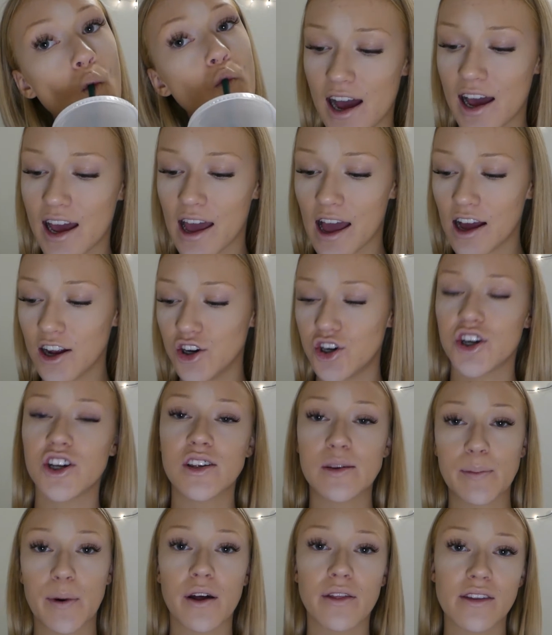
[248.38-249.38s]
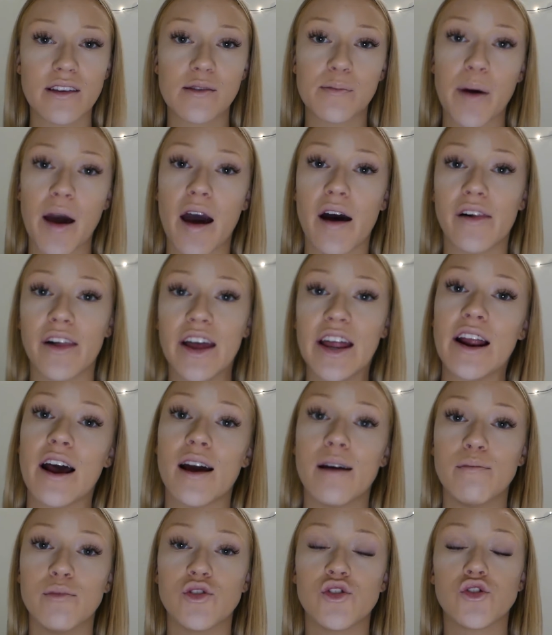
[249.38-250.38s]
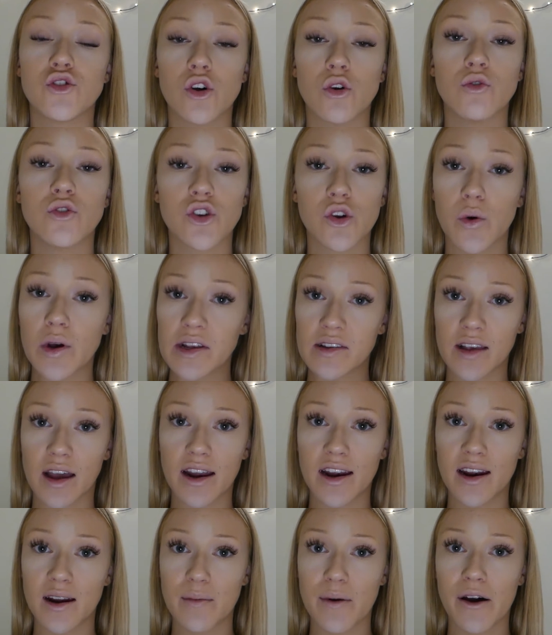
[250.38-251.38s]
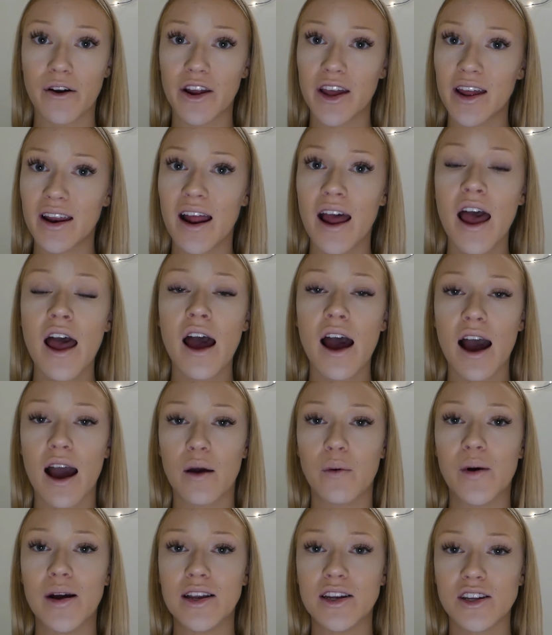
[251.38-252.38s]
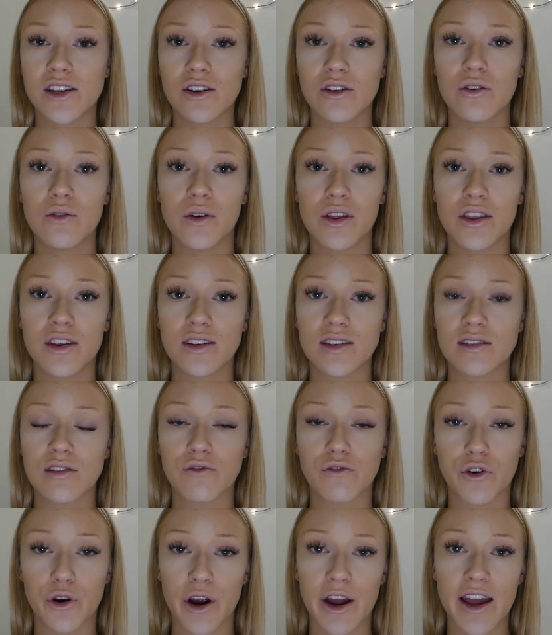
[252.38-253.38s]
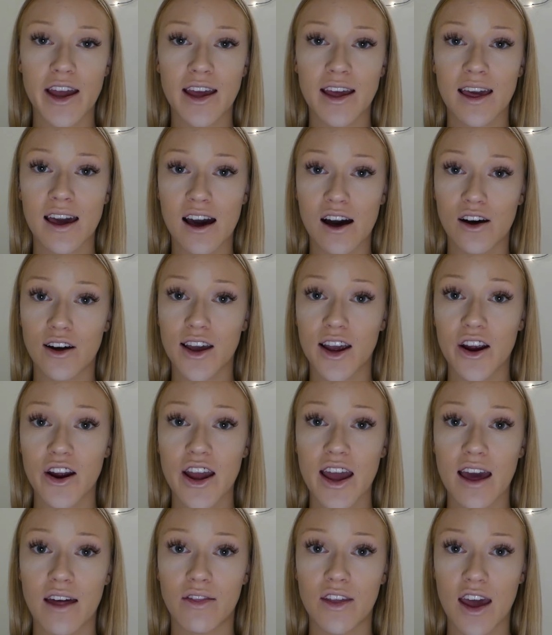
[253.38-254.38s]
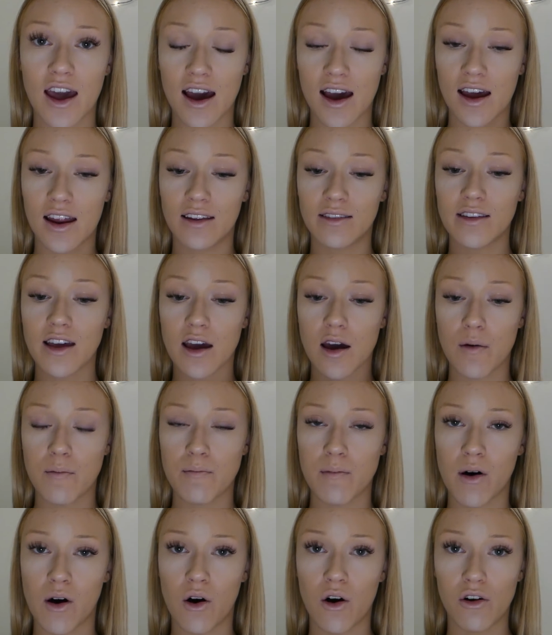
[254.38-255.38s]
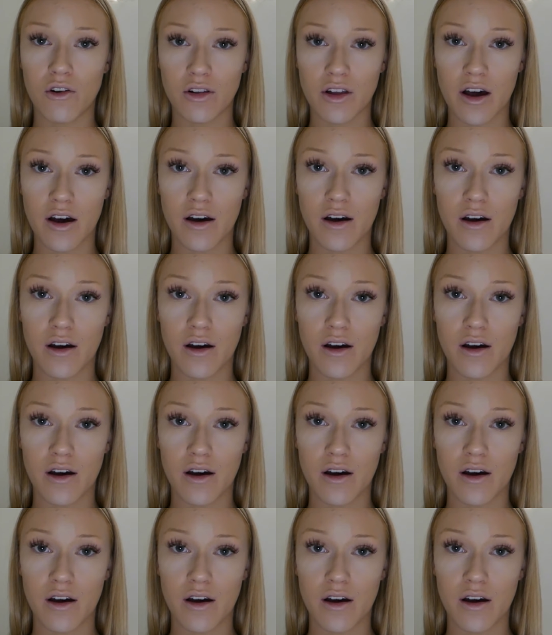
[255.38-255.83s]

I just bought this palette. I'm so excited about it. I went to the Sephora in Calgary and they had like a mall,